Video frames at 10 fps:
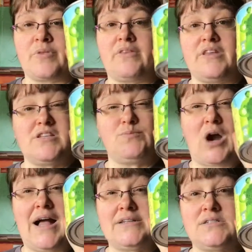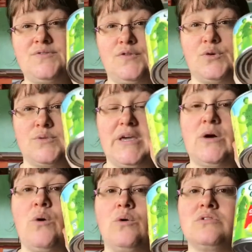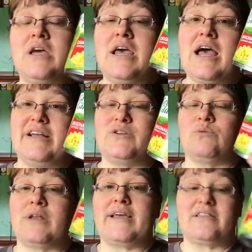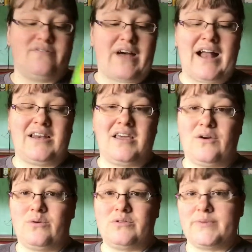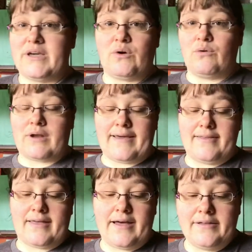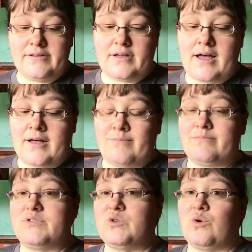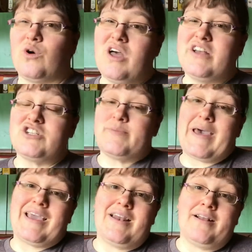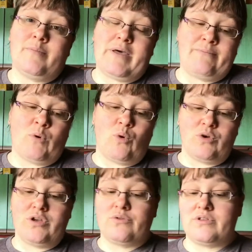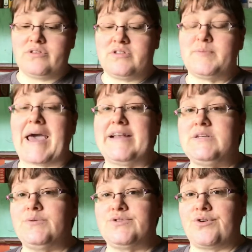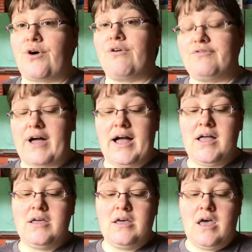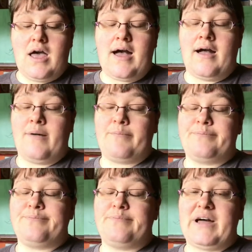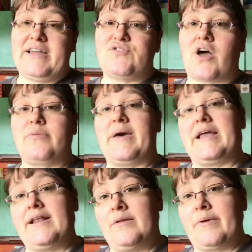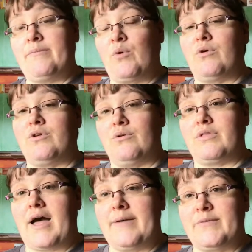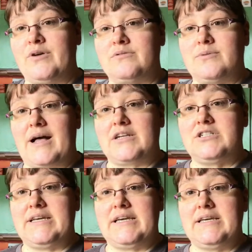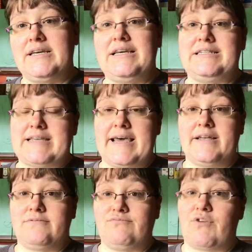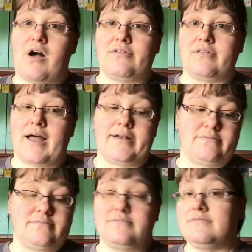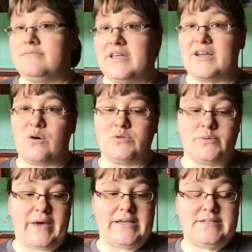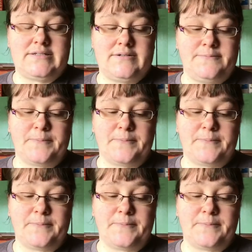this brand for sweet corn. I don't like the value sweet corn either, so just pay a little bit more. You know, the spaghetti was on offer, but I'd rather pay a little bit more and know that I'm going to actually eat it rather than it go to waste.